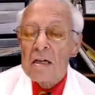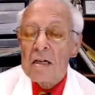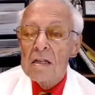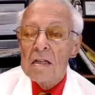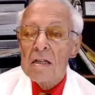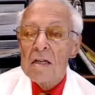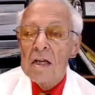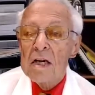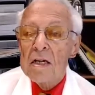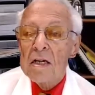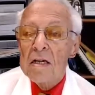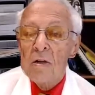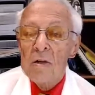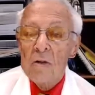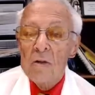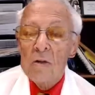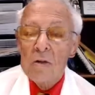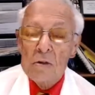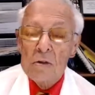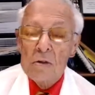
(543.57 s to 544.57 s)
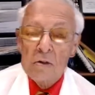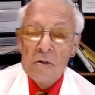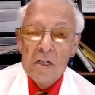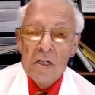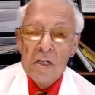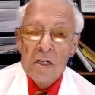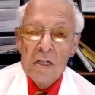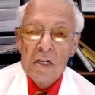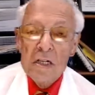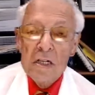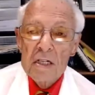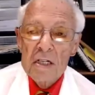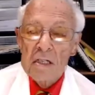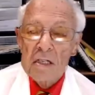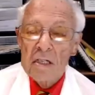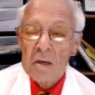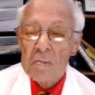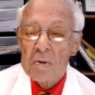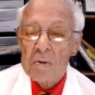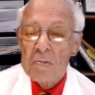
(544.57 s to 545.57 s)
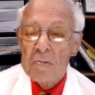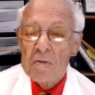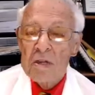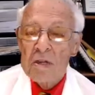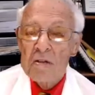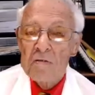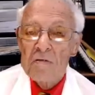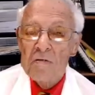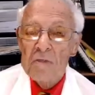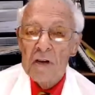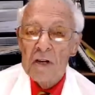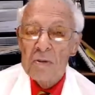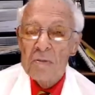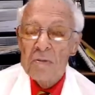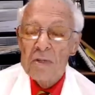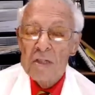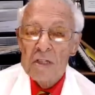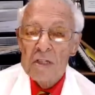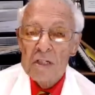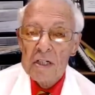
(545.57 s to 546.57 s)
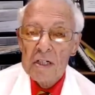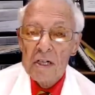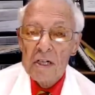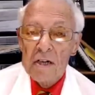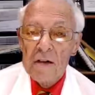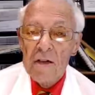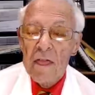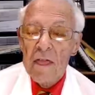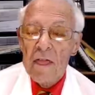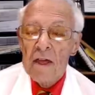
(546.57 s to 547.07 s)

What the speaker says: they usually need supplemental vitamin D